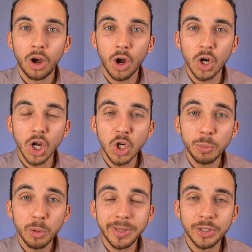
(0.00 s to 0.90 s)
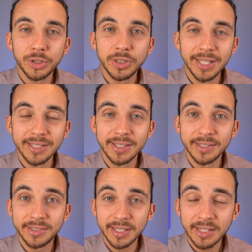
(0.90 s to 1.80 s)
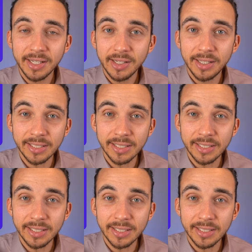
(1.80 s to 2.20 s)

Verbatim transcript: Our honorable mention is the Signia